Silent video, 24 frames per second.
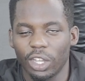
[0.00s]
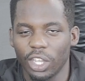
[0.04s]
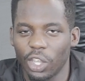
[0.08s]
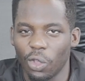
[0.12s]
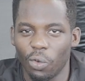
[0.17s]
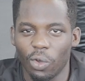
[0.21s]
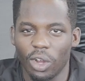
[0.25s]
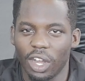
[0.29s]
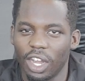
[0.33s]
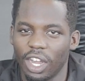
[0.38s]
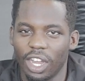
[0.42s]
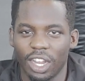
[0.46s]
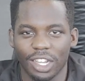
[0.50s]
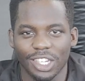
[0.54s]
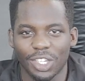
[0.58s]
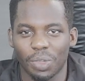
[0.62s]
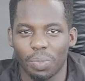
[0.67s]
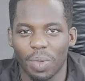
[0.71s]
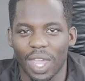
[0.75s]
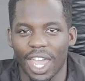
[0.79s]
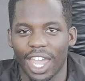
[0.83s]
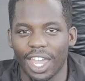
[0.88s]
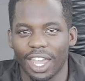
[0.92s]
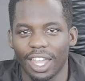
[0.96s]
You wouldn't
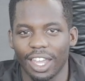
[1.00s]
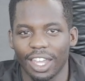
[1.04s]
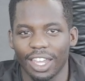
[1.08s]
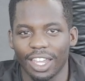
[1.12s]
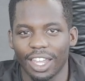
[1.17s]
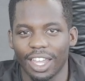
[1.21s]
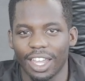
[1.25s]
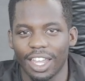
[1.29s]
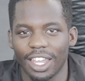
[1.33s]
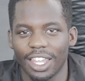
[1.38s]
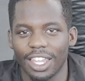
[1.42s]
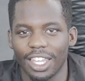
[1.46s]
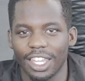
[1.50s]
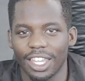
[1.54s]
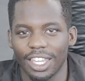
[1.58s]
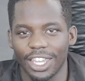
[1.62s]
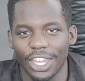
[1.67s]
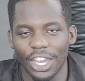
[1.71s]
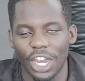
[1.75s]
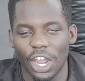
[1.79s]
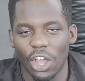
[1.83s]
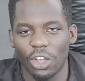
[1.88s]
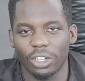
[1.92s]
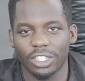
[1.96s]
expect,
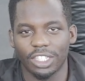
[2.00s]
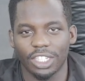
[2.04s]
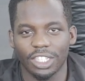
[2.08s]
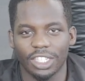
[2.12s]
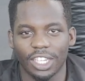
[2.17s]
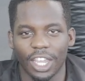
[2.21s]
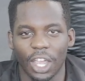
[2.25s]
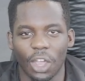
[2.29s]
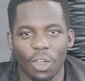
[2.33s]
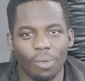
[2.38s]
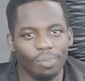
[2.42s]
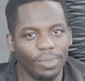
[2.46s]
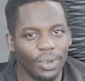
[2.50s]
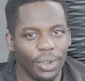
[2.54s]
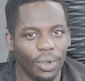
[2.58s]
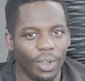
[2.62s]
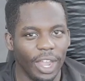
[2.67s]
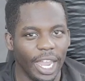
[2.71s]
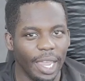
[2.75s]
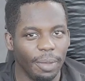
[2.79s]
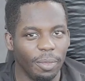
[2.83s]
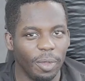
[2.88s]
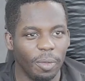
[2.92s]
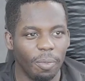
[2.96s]
you know, just him
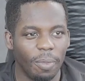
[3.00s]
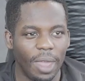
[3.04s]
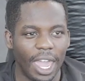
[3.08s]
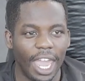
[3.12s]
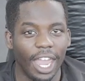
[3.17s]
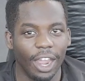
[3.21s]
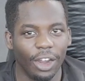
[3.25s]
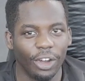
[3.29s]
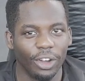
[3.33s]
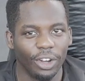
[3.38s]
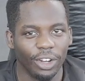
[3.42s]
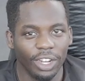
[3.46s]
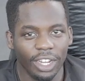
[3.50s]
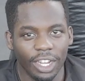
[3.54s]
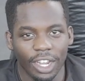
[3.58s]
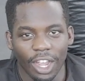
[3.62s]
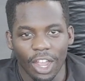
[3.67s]
knowing MMA